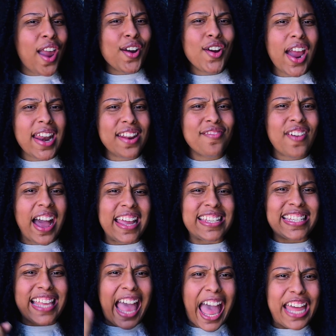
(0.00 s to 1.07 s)
grad
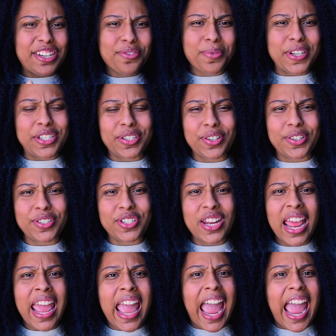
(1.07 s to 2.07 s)
advice, and research.